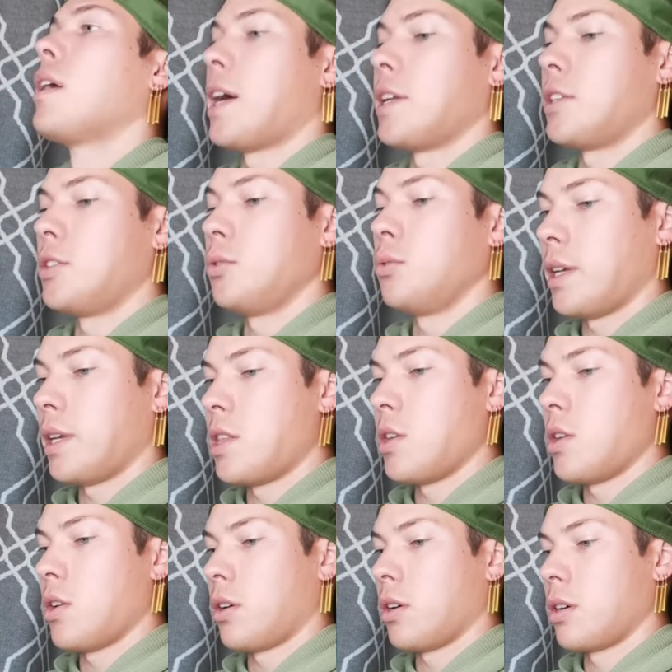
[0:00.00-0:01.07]
I do like
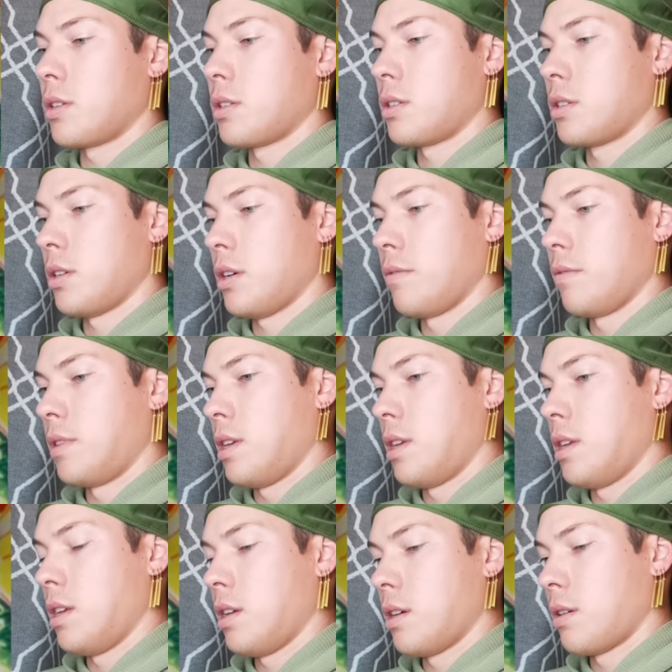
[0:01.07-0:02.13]
the art of the
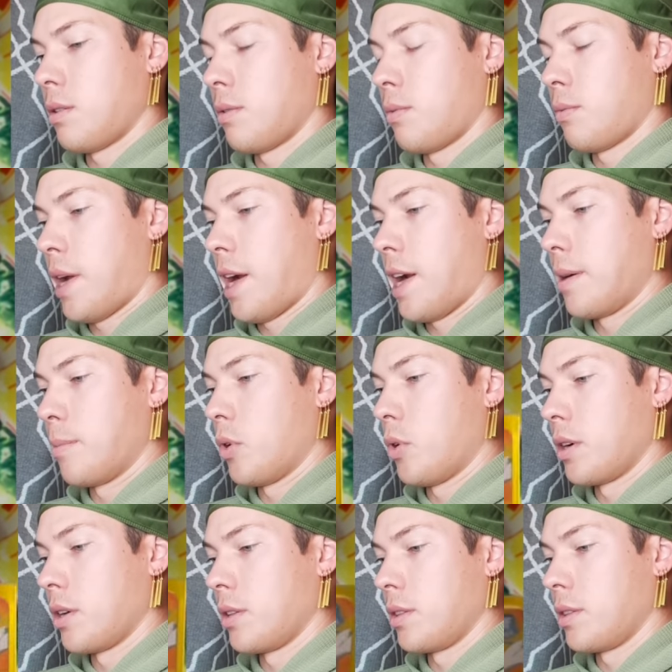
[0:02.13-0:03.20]
rare
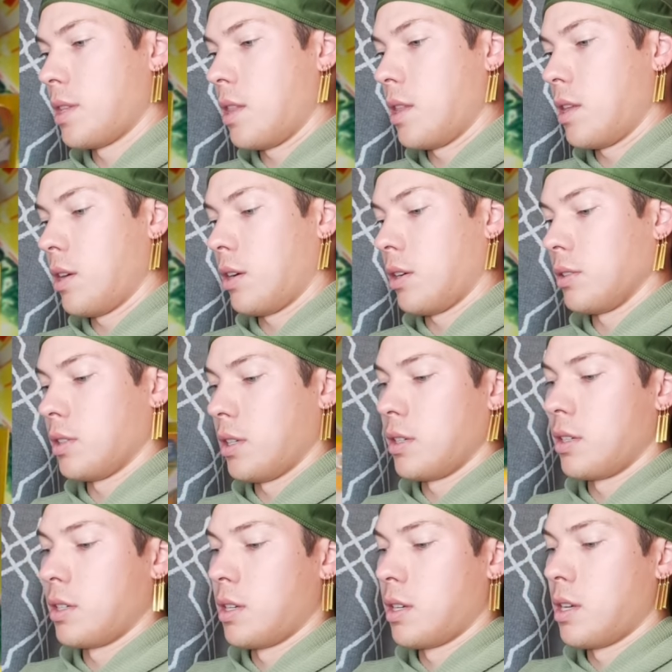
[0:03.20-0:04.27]
more than the alt
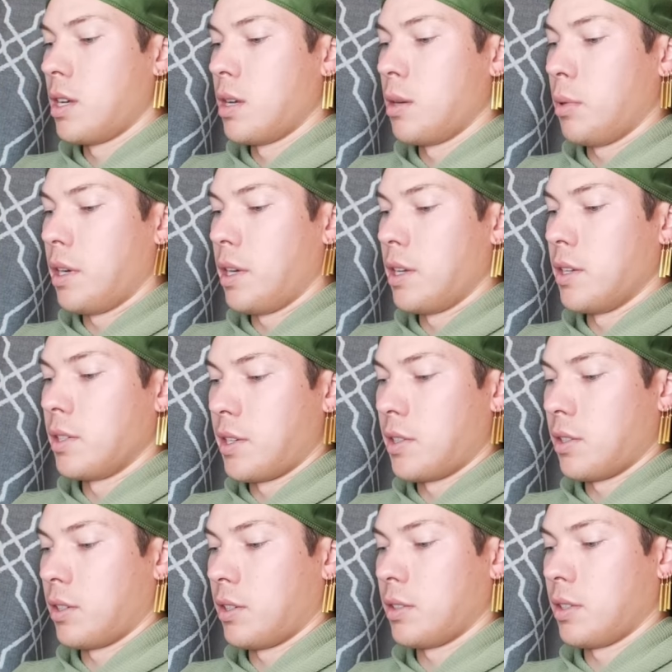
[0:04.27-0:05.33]
art, but it is a
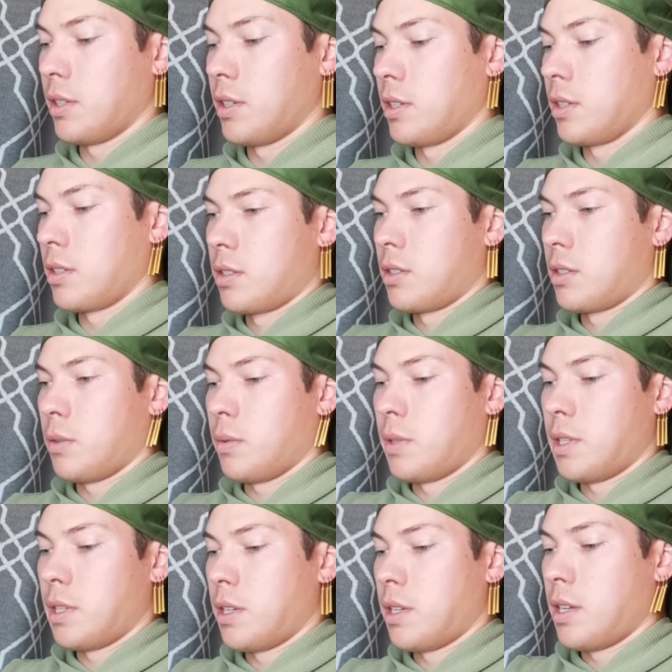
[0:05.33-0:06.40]
nice alt art. So we
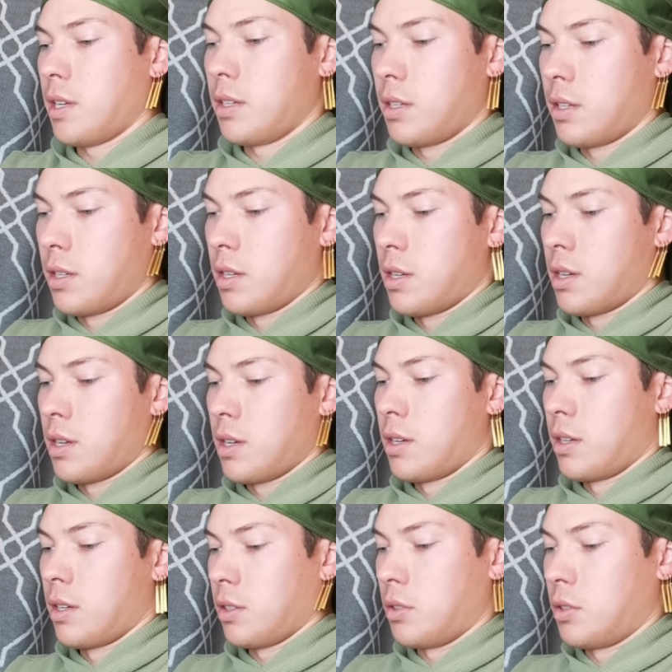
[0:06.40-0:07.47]
did hit,
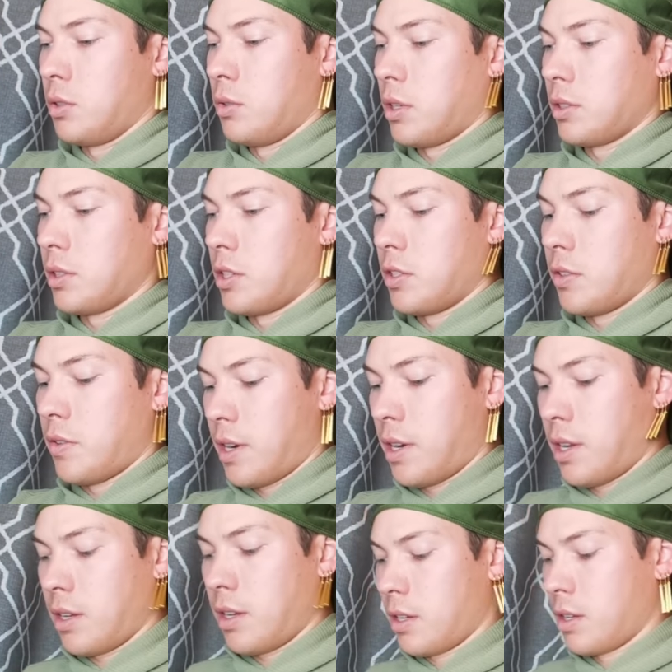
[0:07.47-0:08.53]
so two alt arts
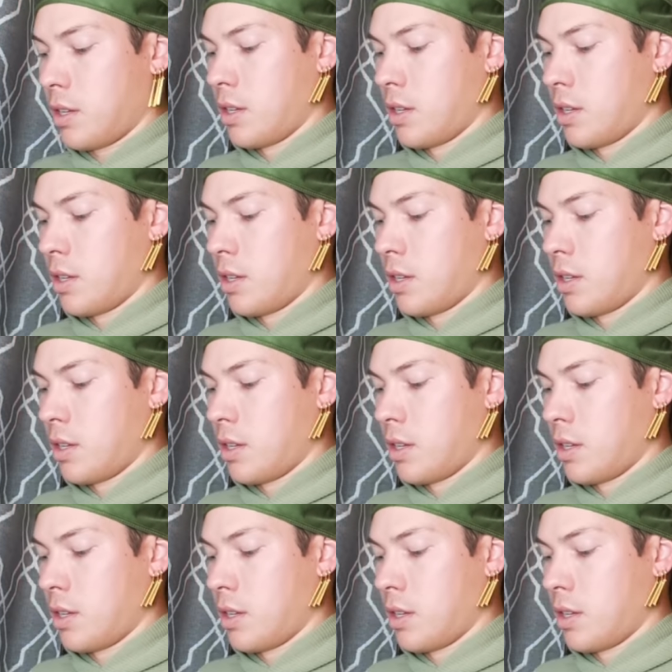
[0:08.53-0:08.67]
already.